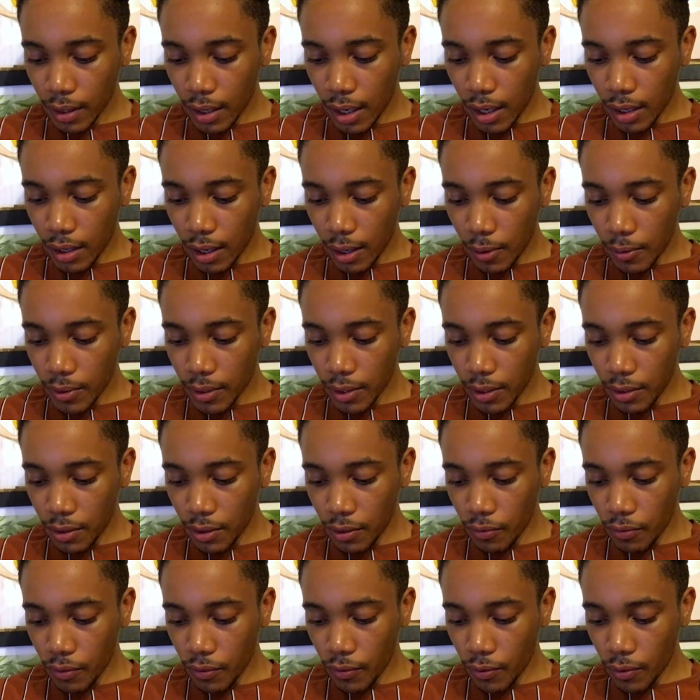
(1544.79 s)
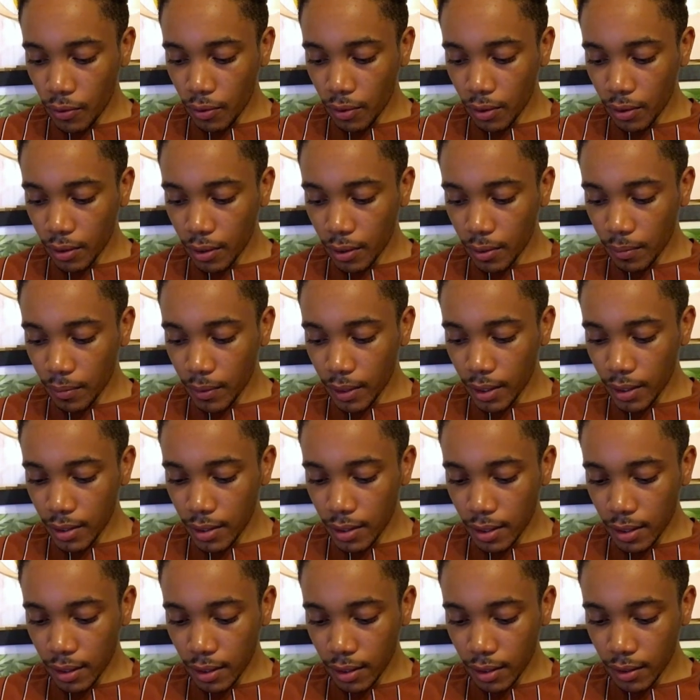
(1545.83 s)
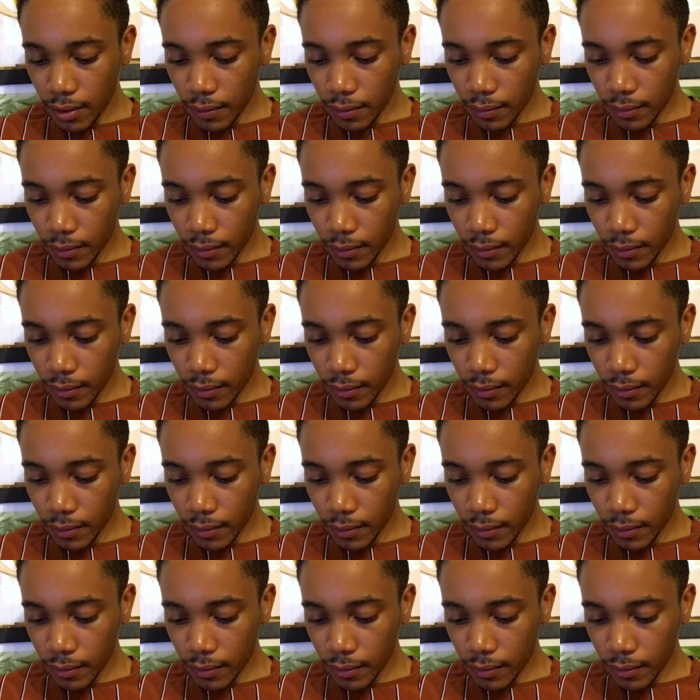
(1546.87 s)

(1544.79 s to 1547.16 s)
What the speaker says: and I was in love with all of them instantly.